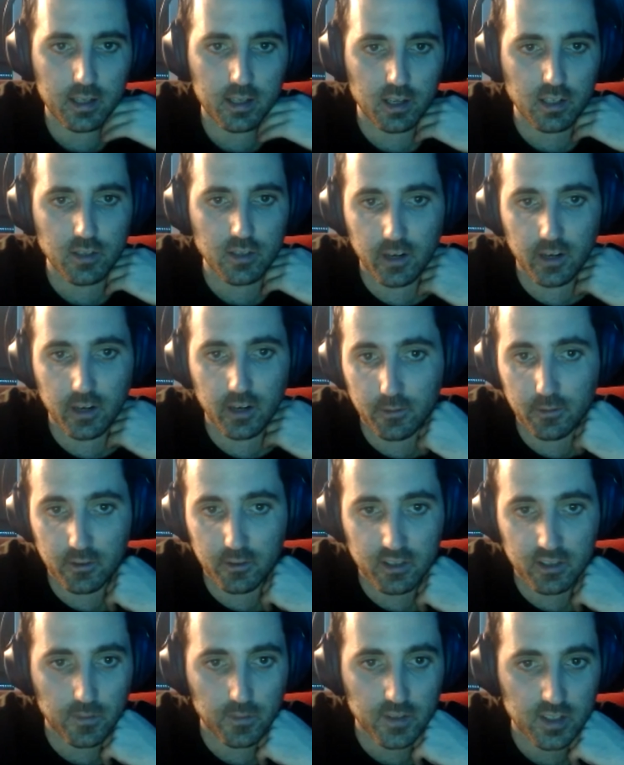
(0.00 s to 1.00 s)
And it's also very good
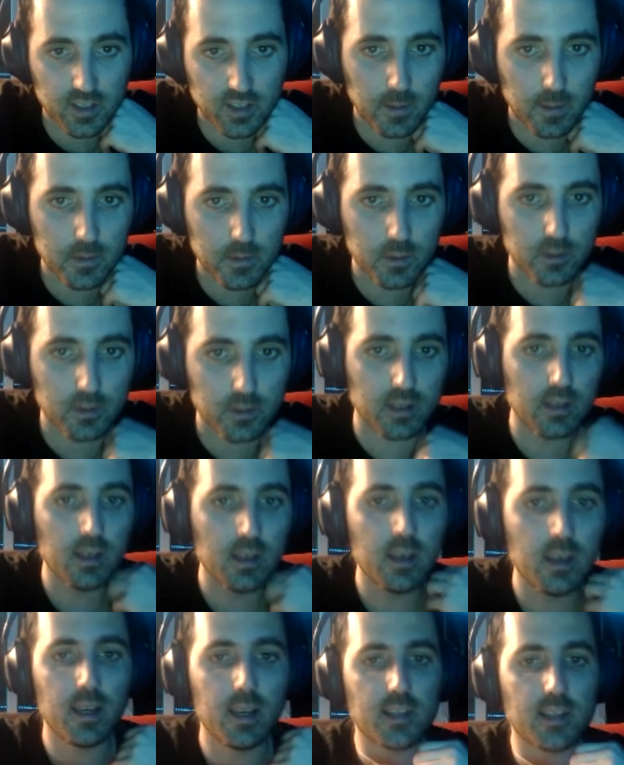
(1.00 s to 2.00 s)
for self-esteem. So
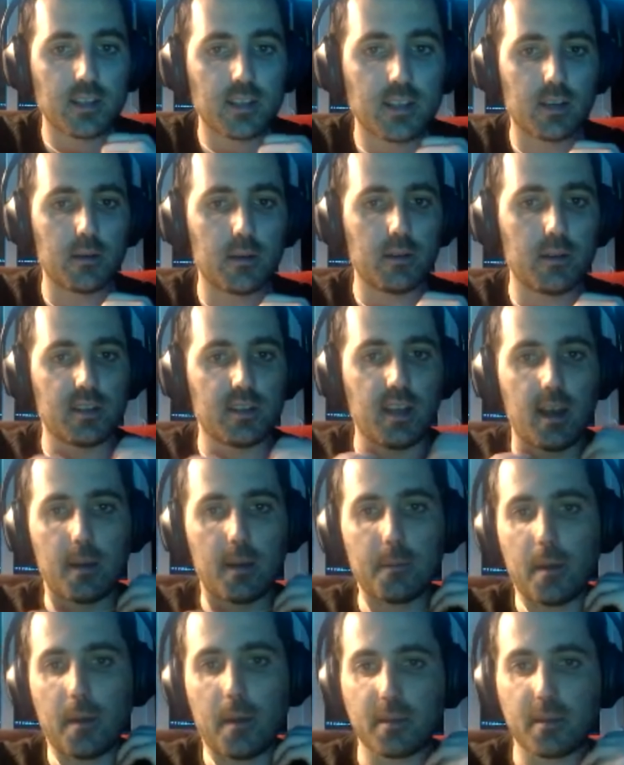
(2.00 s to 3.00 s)
it's gonna, you see
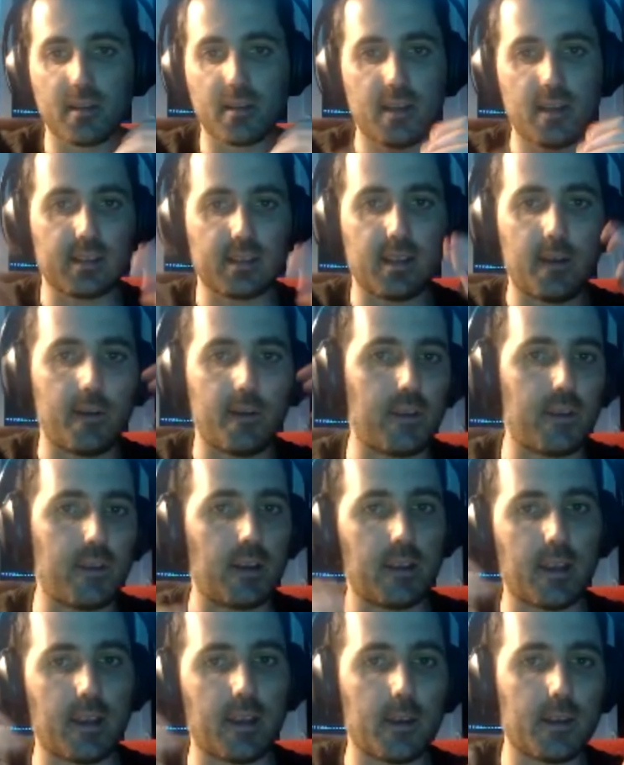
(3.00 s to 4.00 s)
how I'm connecting
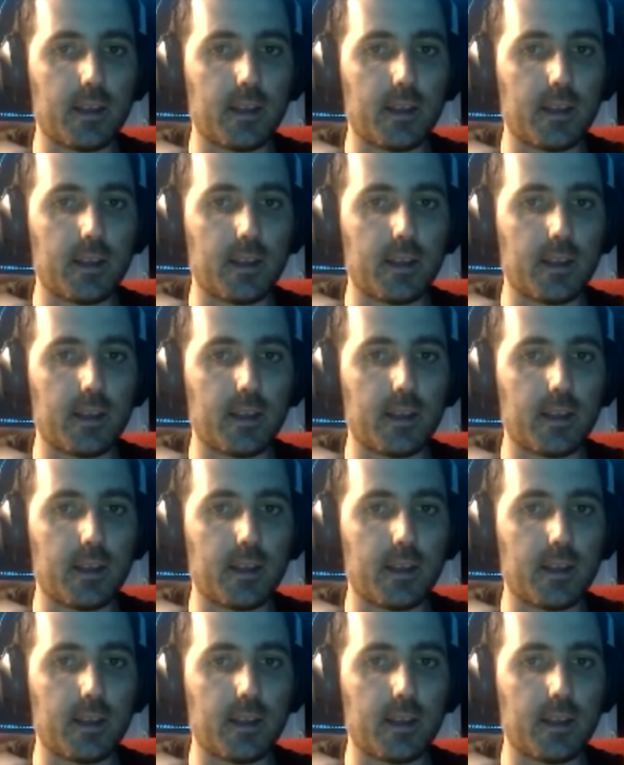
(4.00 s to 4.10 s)
everything.